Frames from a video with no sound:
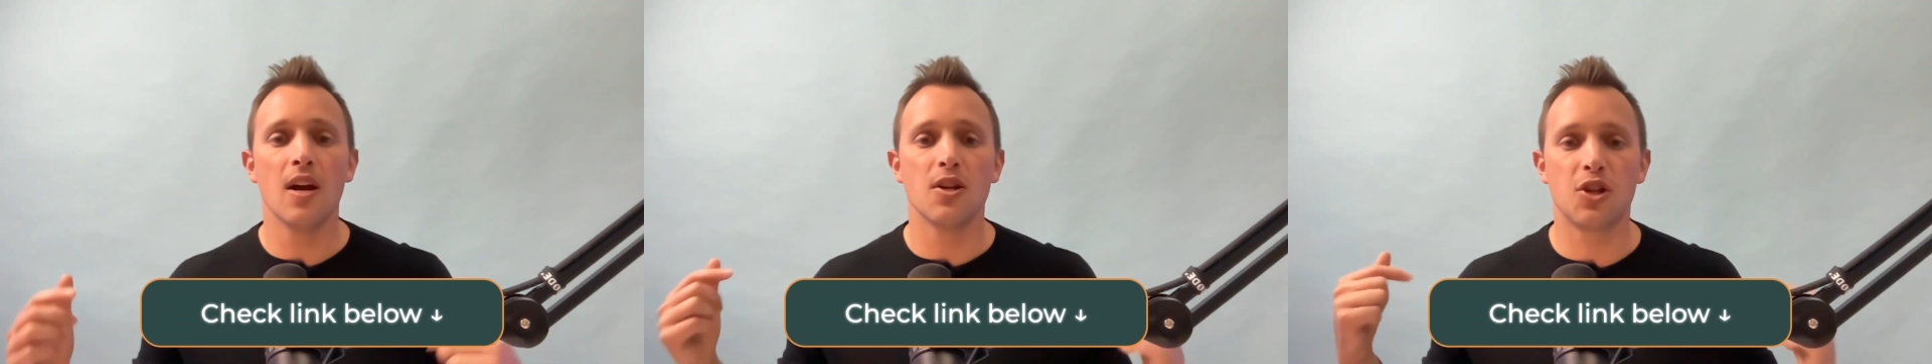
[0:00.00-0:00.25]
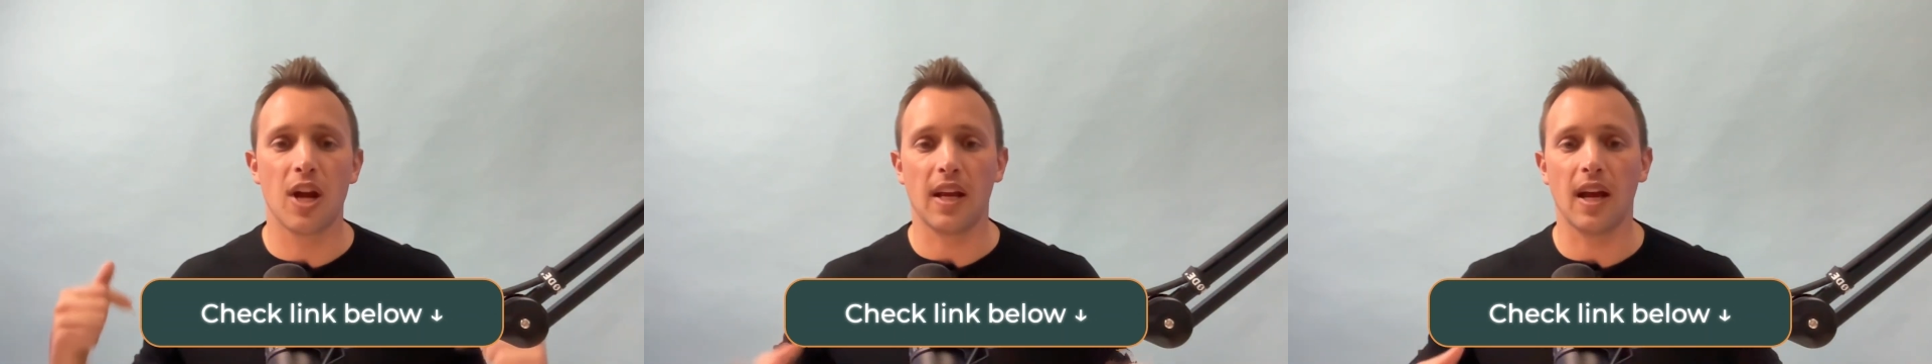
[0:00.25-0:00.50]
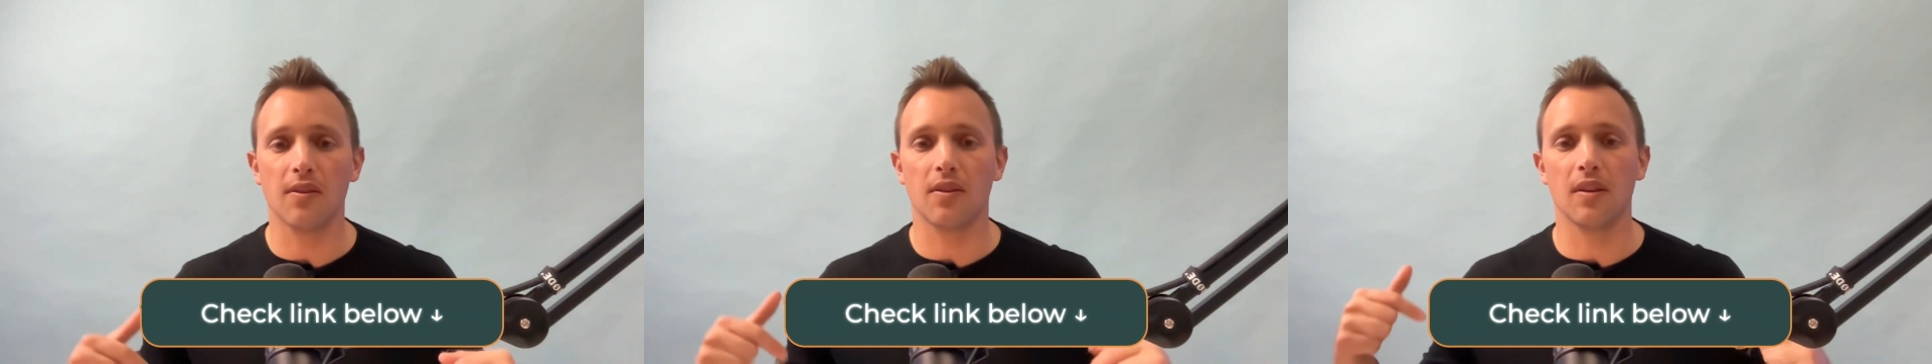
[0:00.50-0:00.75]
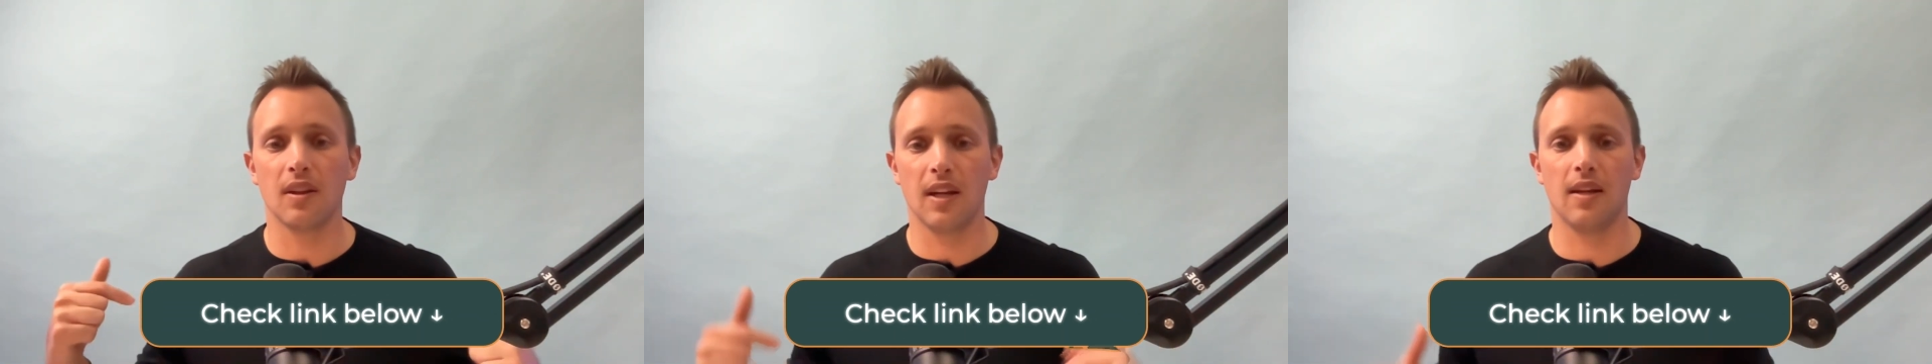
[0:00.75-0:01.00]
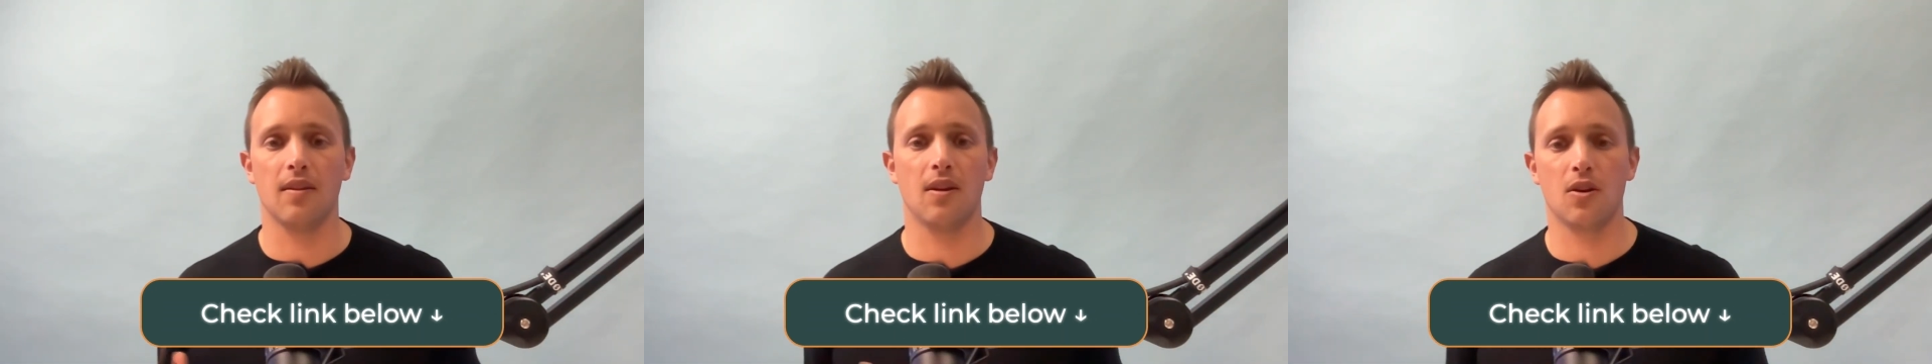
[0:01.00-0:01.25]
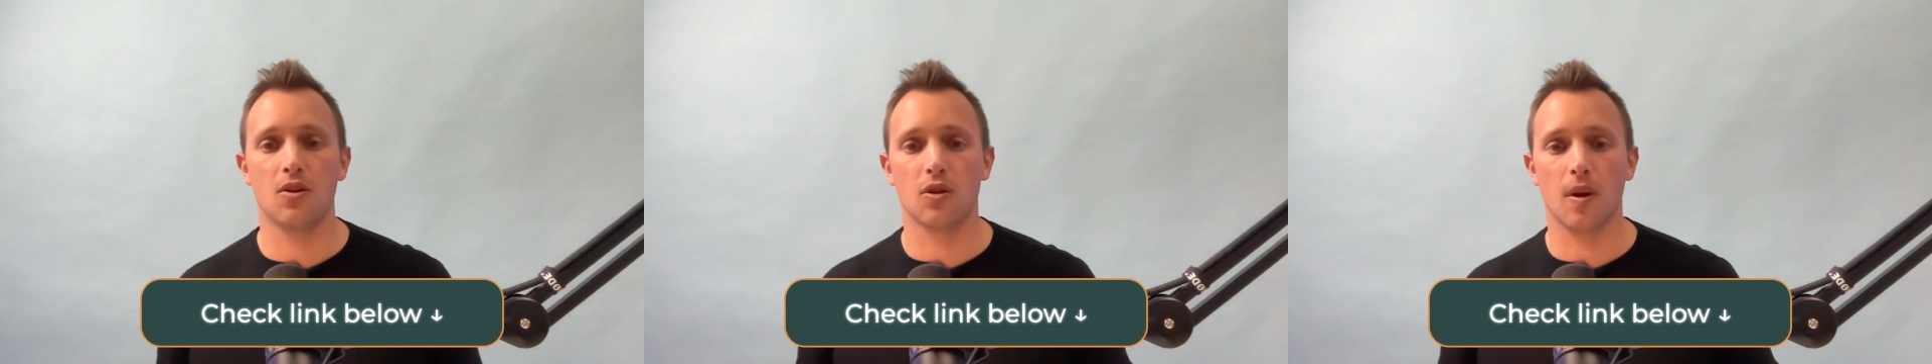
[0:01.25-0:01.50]
check out the link in the
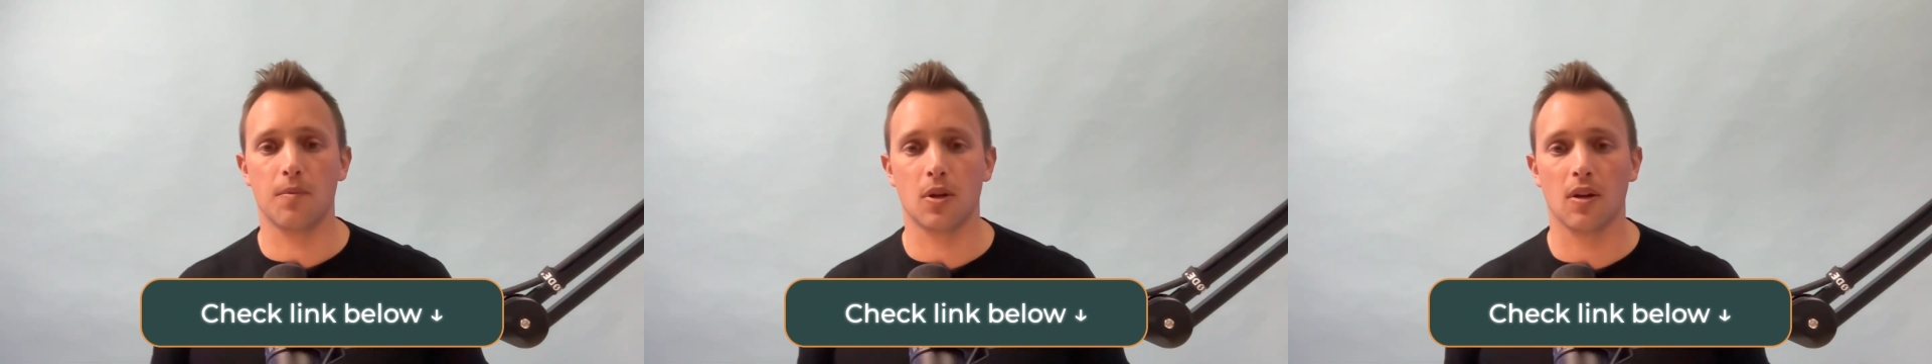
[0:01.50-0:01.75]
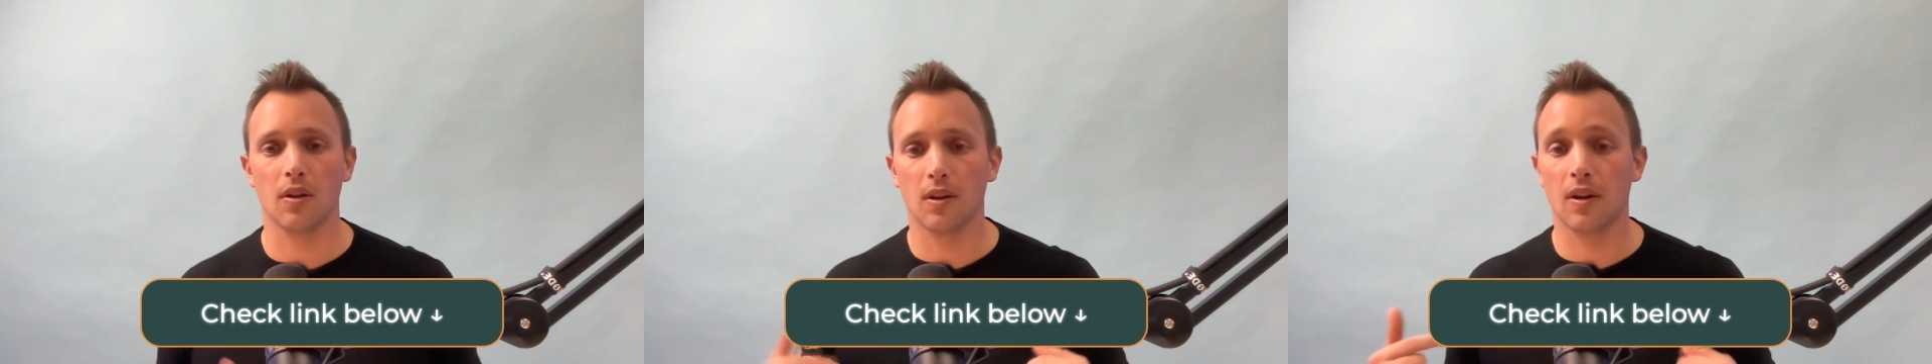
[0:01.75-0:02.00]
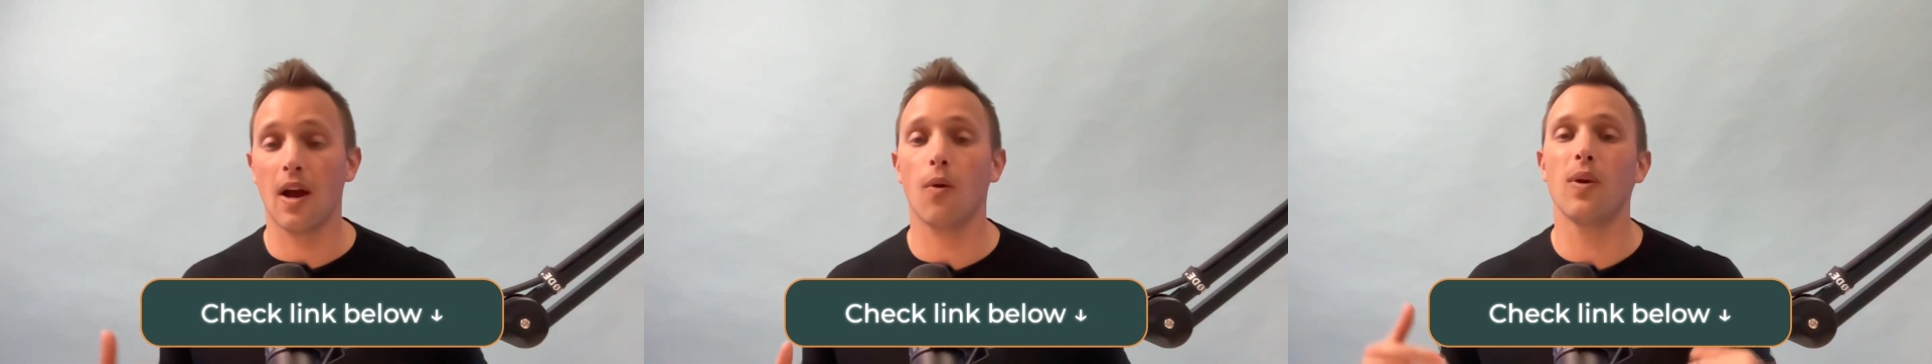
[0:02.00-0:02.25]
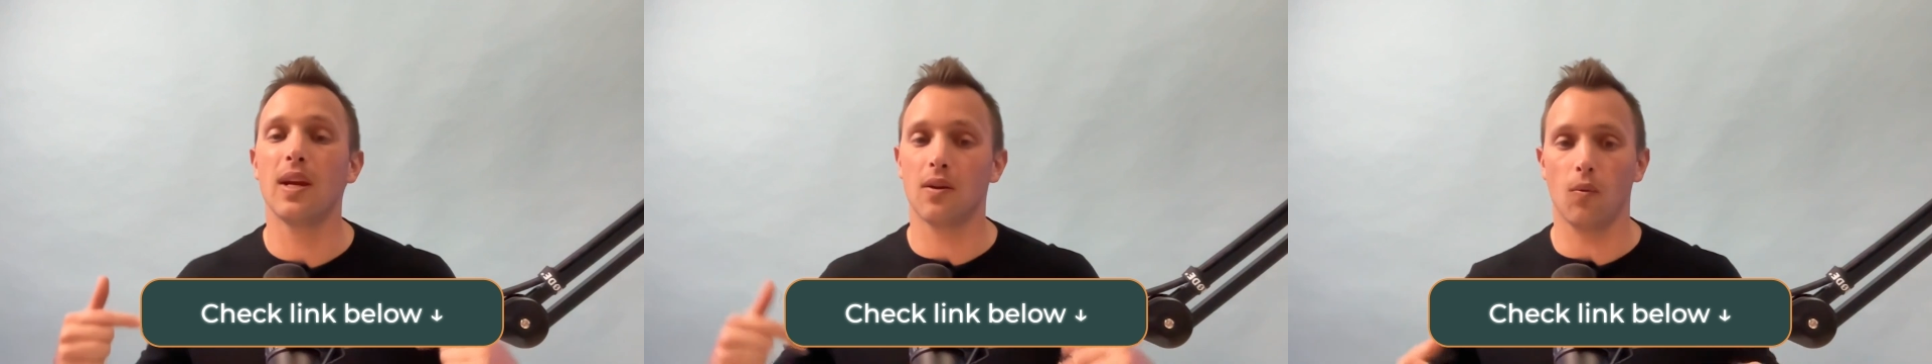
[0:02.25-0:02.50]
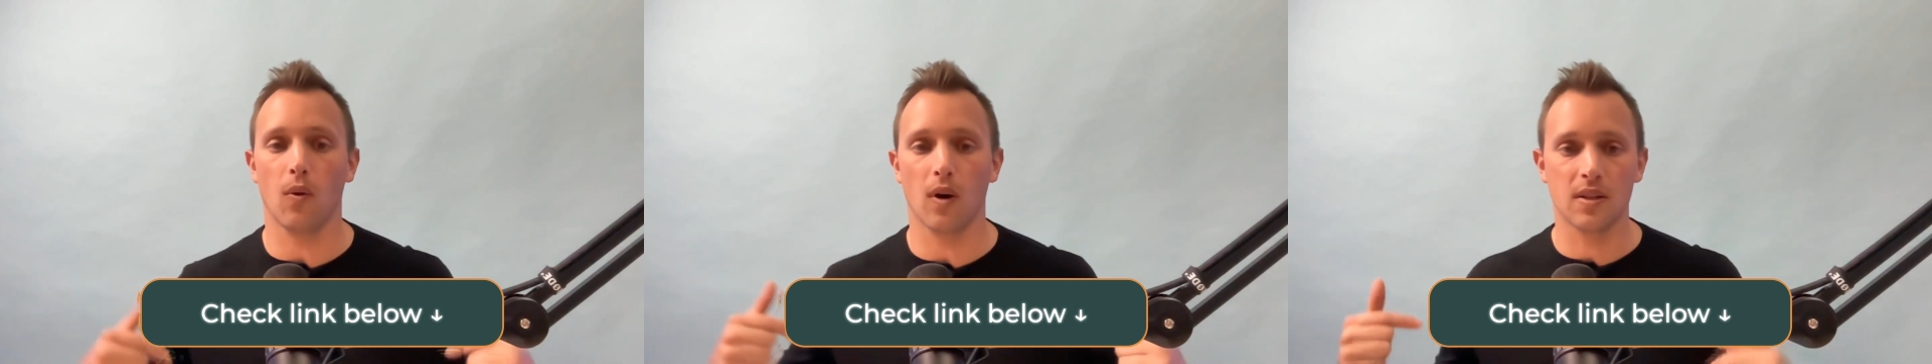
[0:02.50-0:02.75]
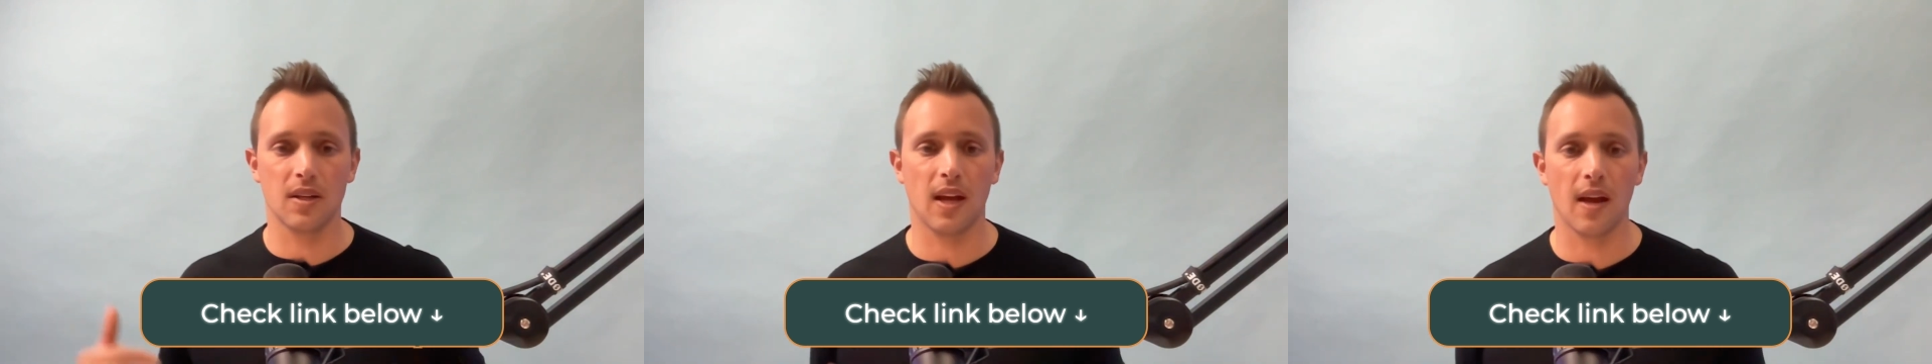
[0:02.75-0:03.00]
description to learn how we can work
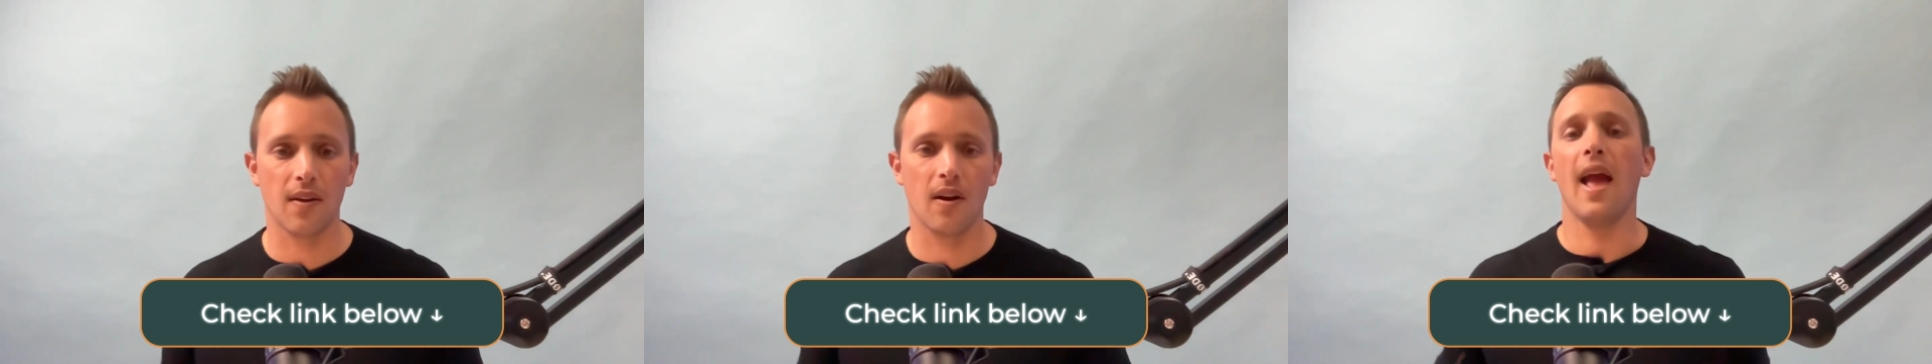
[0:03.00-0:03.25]
together.